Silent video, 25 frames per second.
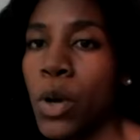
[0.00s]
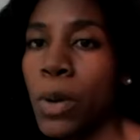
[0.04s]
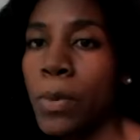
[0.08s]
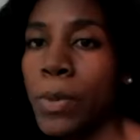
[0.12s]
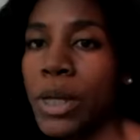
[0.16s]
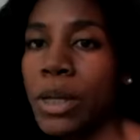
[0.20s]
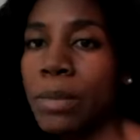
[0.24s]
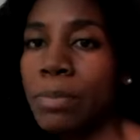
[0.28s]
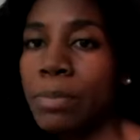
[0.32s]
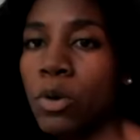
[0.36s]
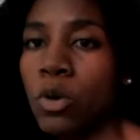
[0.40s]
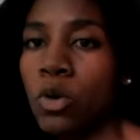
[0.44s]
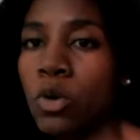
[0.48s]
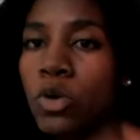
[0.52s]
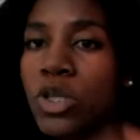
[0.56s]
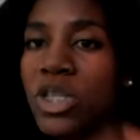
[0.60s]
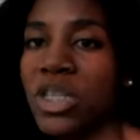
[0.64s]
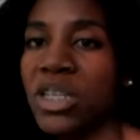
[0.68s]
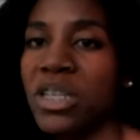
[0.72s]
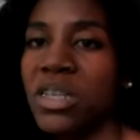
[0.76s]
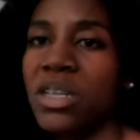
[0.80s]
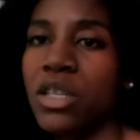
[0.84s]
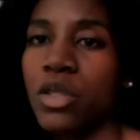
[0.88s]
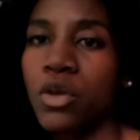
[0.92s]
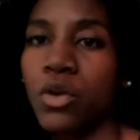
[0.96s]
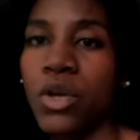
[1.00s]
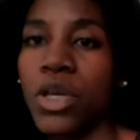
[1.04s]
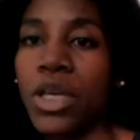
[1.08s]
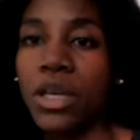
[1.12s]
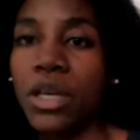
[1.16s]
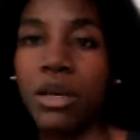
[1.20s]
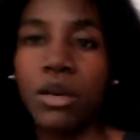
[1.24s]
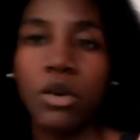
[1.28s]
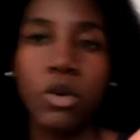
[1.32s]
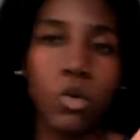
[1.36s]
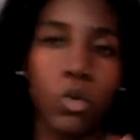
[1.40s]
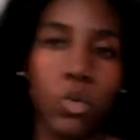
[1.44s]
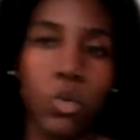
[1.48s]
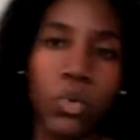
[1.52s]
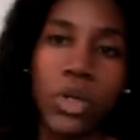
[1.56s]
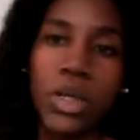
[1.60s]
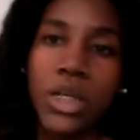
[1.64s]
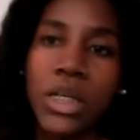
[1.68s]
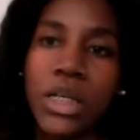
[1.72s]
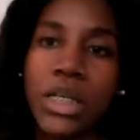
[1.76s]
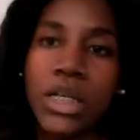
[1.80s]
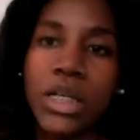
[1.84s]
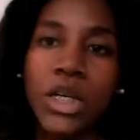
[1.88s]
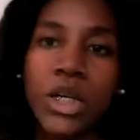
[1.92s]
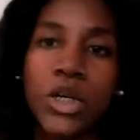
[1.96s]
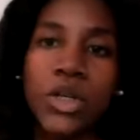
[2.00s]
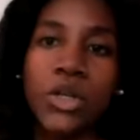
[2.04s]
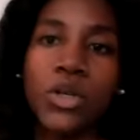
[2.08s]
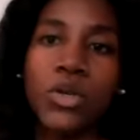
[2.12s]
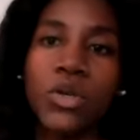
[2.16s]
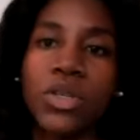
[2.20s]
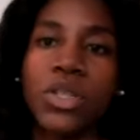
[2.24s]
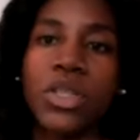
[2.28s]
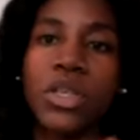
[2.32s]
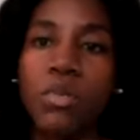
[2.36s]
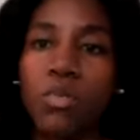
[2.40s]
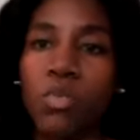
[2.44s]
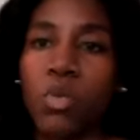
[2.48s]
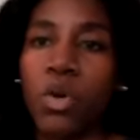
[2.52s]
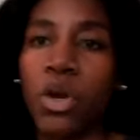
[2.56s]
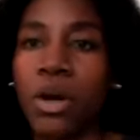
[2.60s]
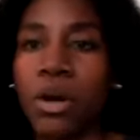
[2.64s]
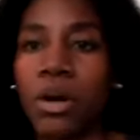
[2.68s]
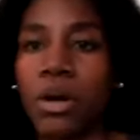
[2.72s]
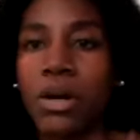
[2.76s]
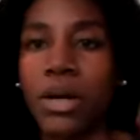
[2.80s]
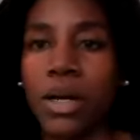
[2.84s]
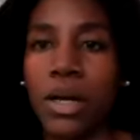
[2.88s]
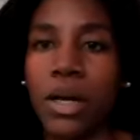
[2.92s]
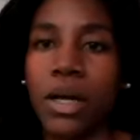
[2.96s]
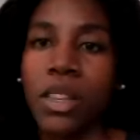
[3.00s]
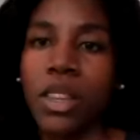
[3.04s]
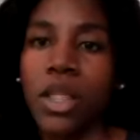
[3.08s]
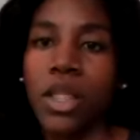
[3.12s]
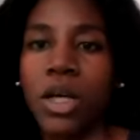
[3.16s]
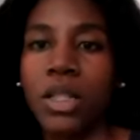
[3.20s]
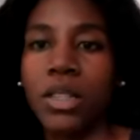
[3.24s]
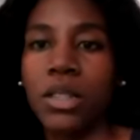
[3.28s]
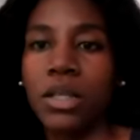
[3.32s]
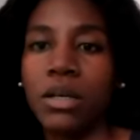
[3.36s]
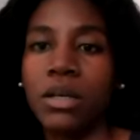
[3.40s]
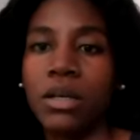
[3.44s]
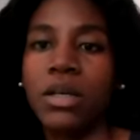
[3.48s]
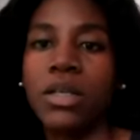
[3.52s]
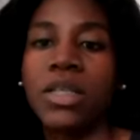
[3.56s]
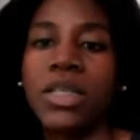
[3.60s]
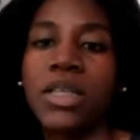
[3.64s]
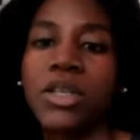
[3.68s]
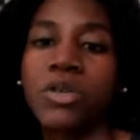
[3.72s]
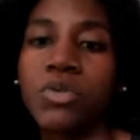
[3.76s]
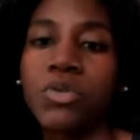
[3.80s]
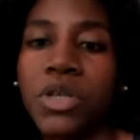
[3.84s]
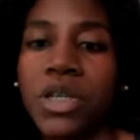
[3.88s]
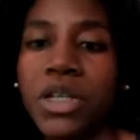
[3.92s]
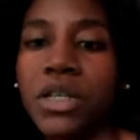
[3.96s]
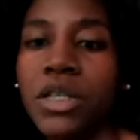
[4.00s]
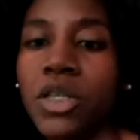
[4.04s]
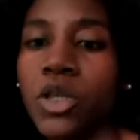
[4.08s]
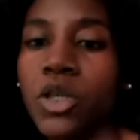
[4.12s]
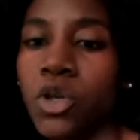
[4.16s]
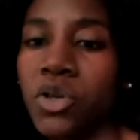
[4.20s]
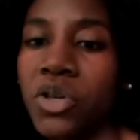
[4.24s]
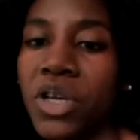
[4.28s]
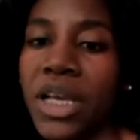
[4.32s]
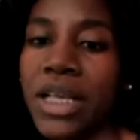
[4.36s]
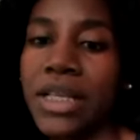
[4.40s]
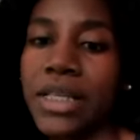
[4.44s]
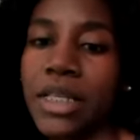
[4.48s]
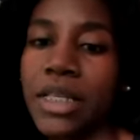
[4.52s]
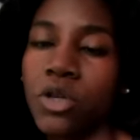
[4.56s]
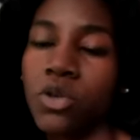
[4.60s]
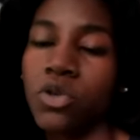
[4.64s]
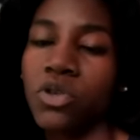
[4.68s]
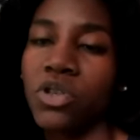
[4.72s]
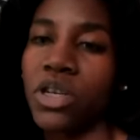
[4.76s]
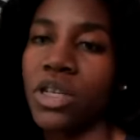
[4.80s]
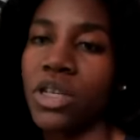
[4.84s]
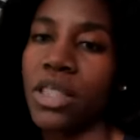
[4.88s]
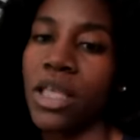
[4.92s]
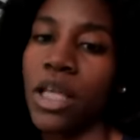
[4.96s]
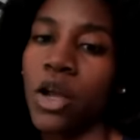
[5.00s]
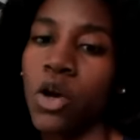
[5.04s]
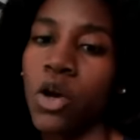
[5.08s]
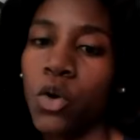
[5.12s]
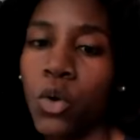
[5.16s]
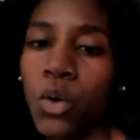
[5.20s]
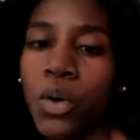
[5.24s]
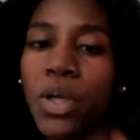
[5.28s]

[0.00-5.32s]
I'm going to post it either here or here or somewhere along the screen so you guys can go check that out.